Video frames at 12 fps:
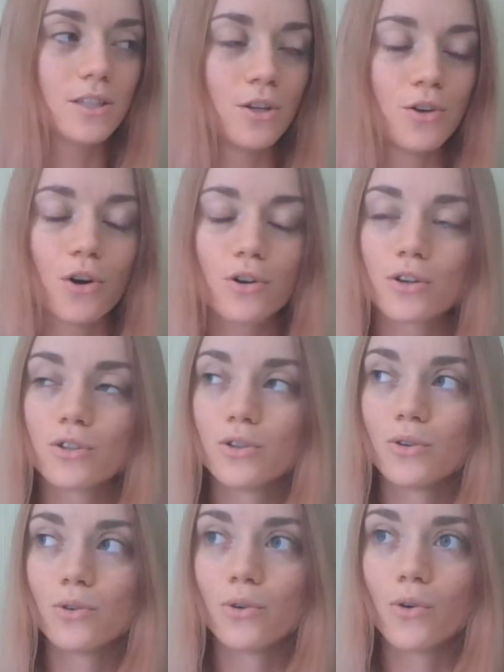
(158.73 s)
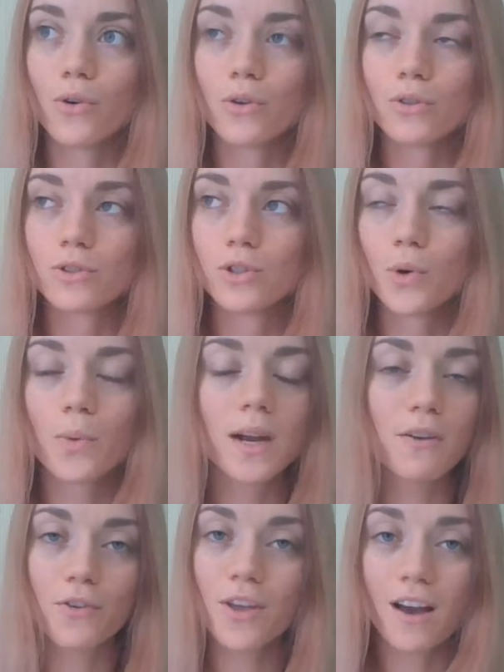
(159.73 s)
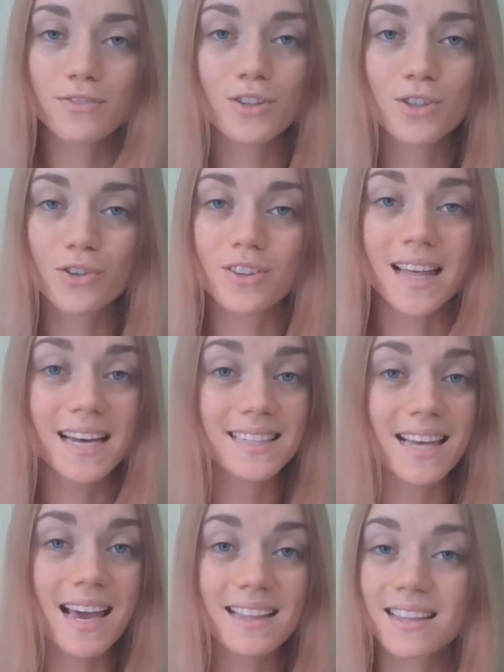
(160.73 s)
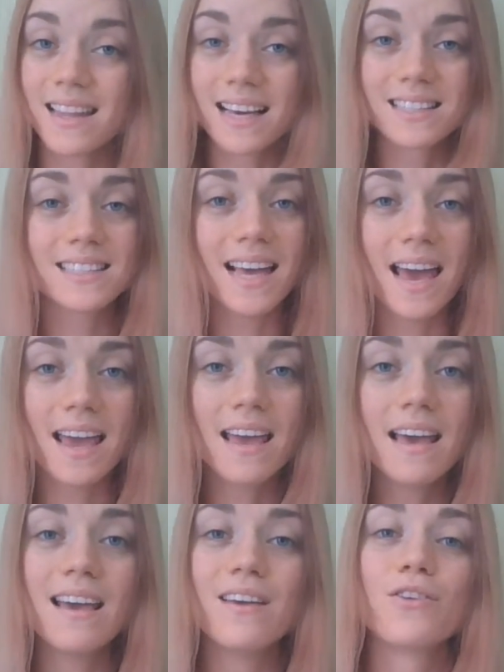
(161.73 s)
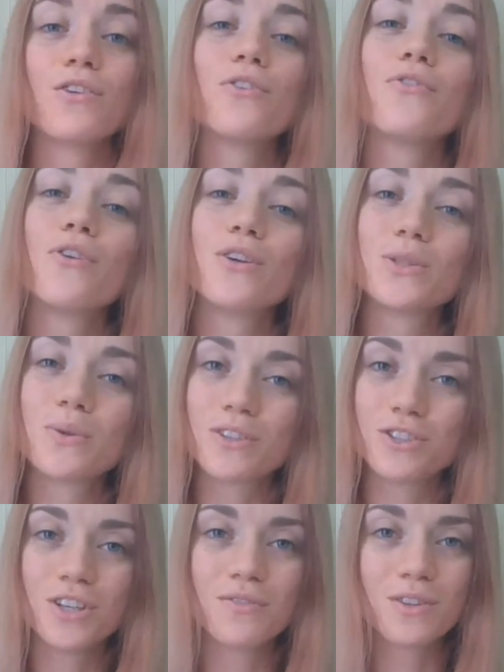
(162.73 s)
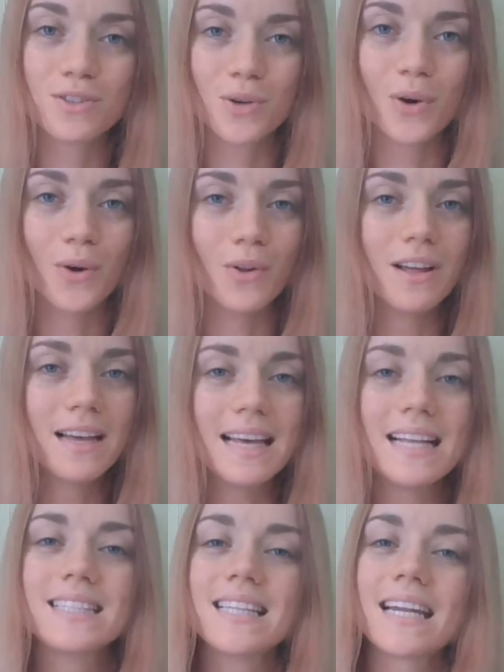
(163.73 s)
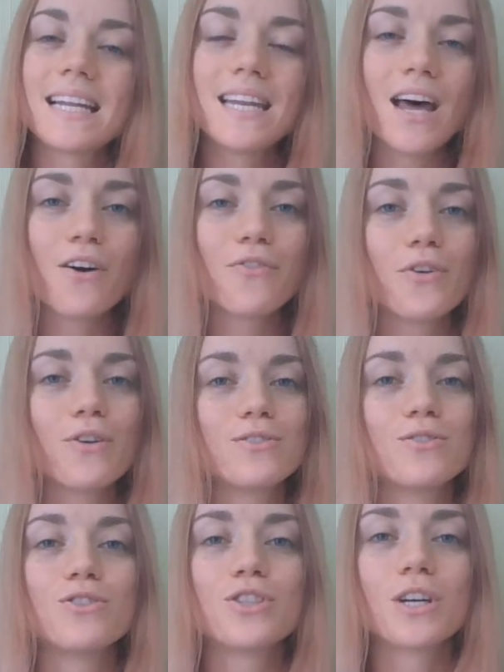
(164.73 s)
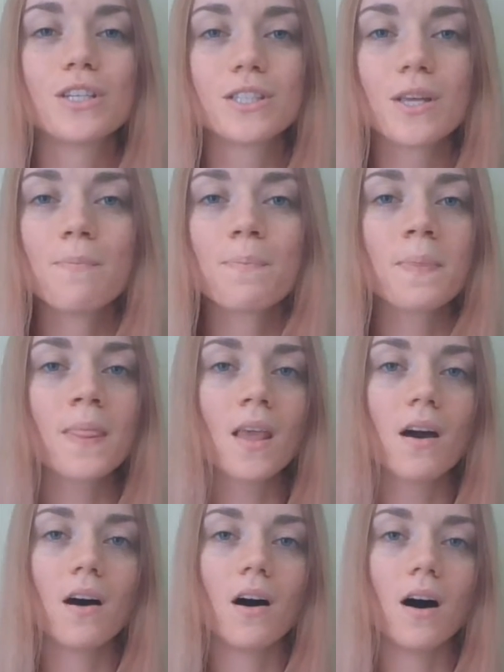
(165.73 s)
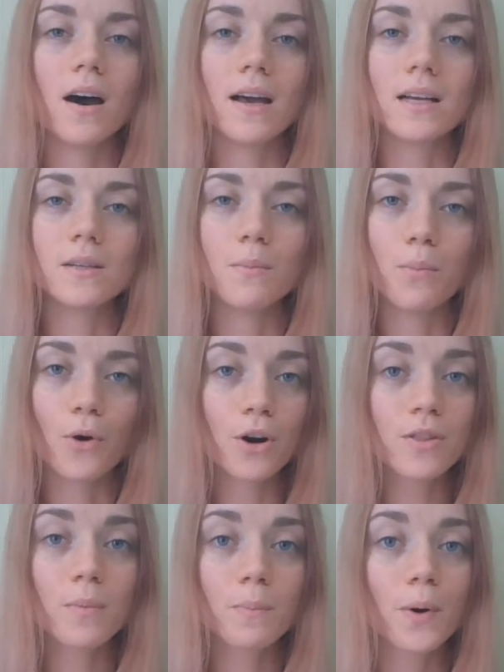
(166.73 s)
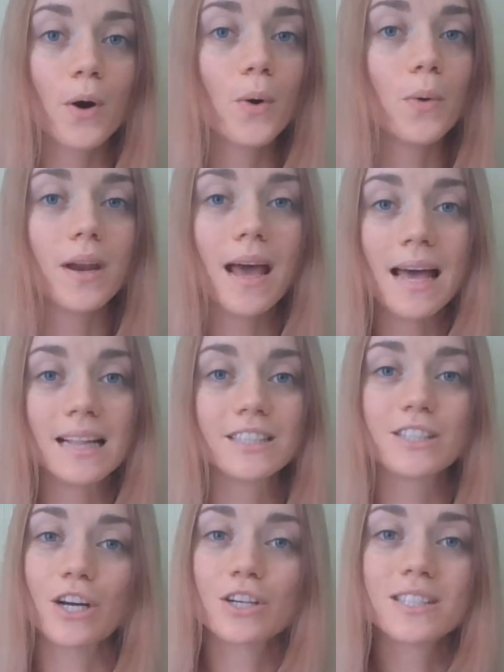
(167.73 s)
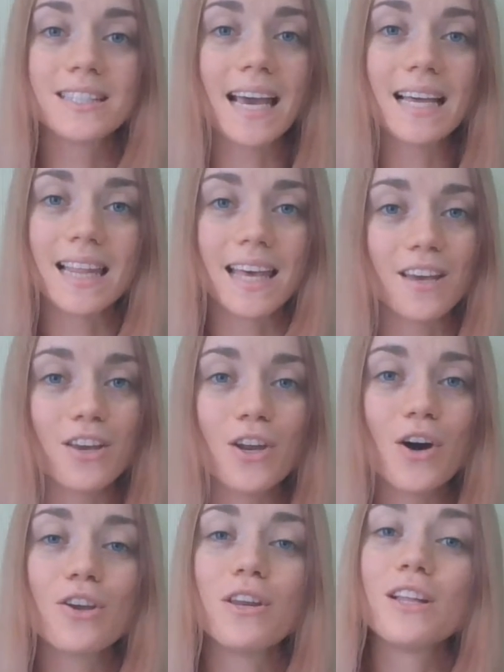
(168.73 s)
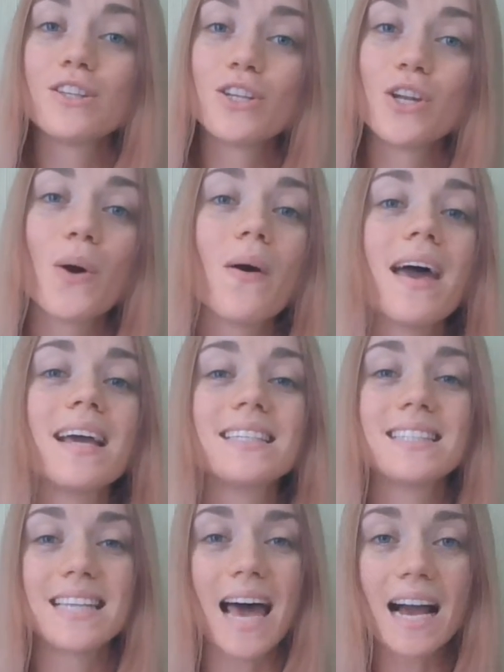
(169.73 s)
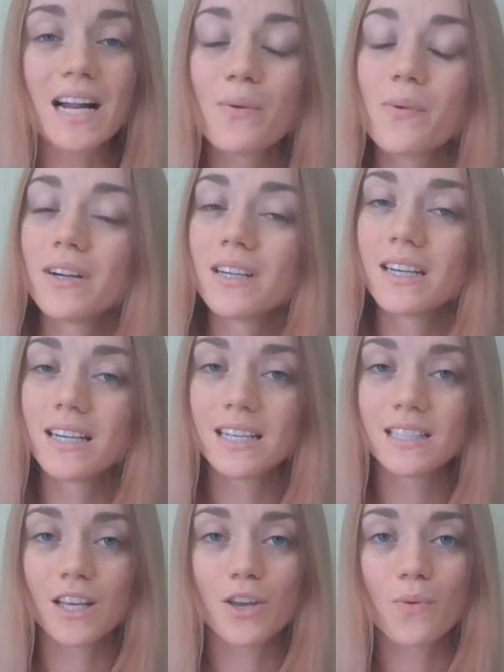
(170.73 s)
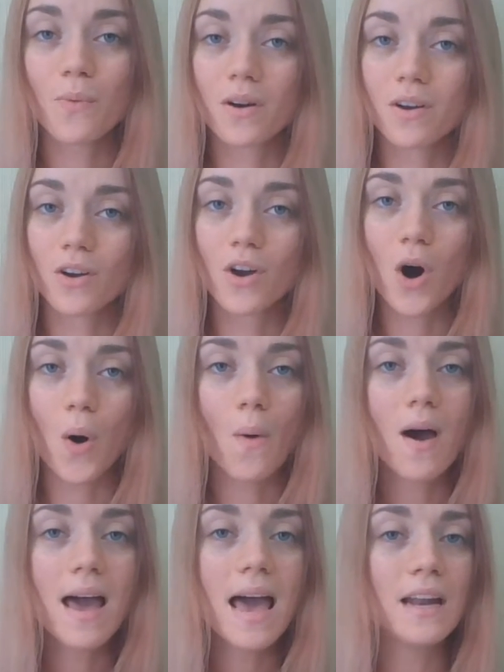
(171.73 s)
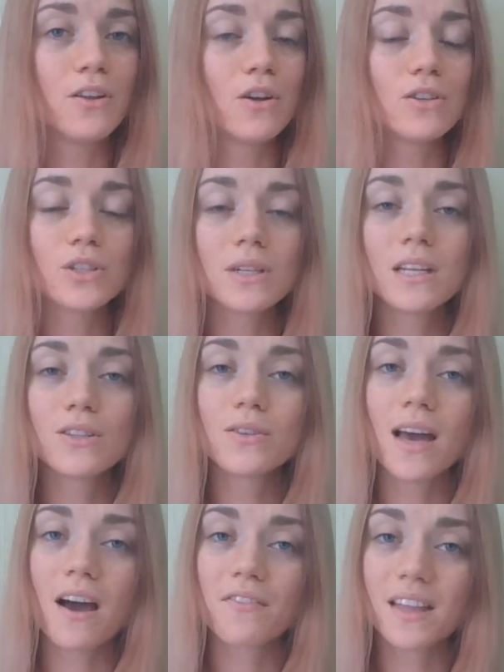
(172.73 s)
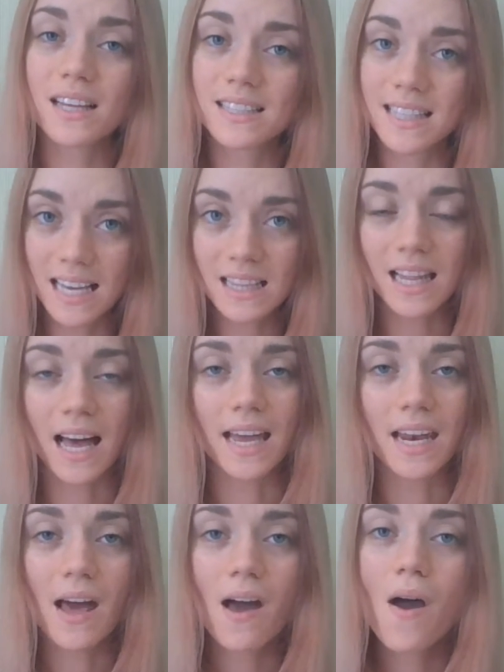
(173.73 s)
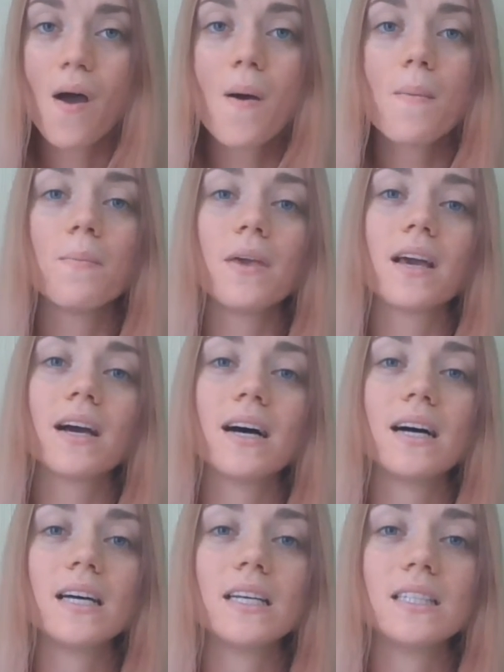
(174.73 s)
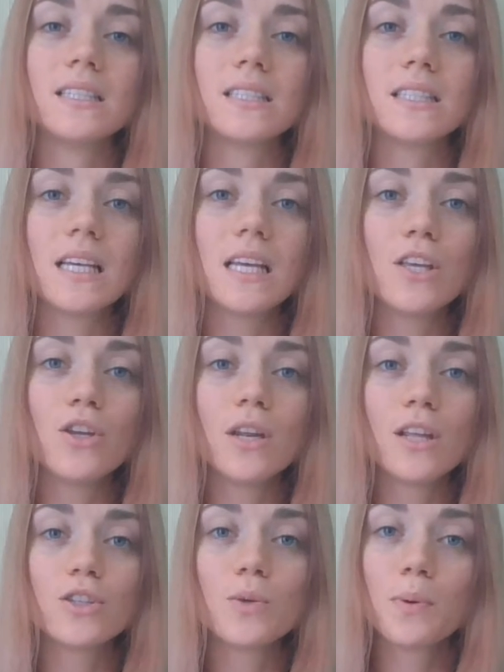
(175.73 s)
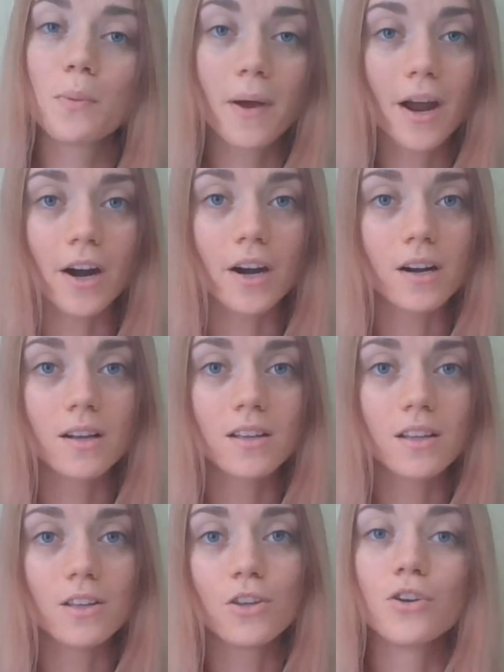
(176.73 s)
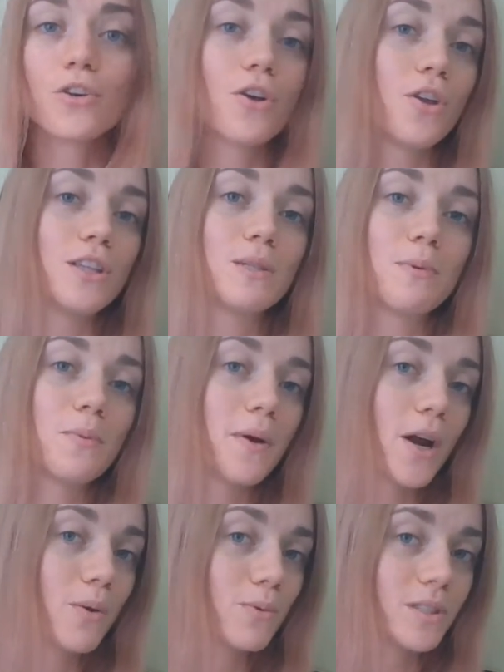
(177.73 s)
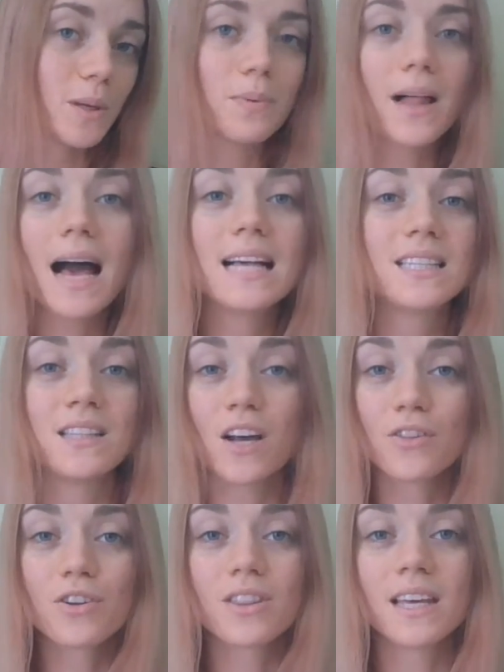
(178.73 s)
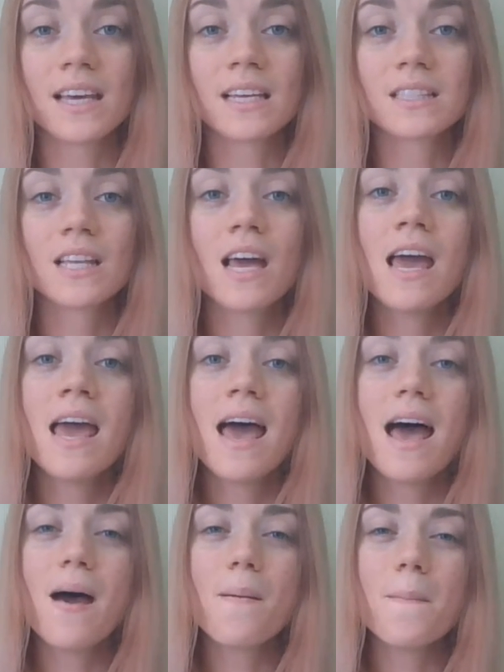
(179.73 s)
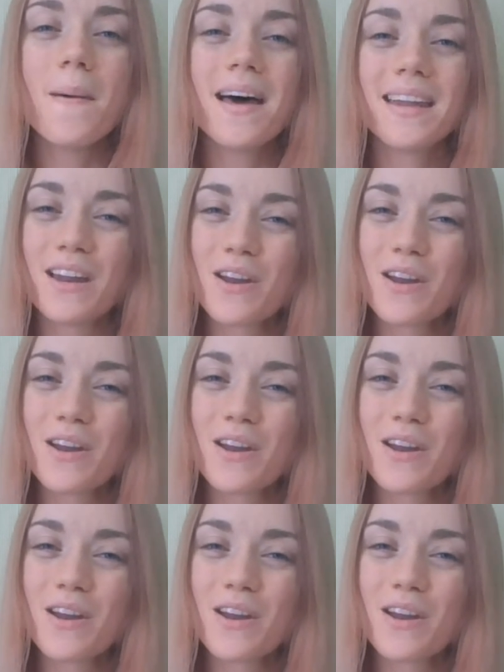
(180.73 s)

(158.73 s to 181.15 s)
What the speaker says: in order to do whatever you have to do that day, the next day, in order for you to achieve this goal. It's not enough for you to just board the boat and start sailing. You need to know exactly where it is that you want to go. And you also need to have that deadline because you need to prepare. You need to prepare with supplies and other things. And I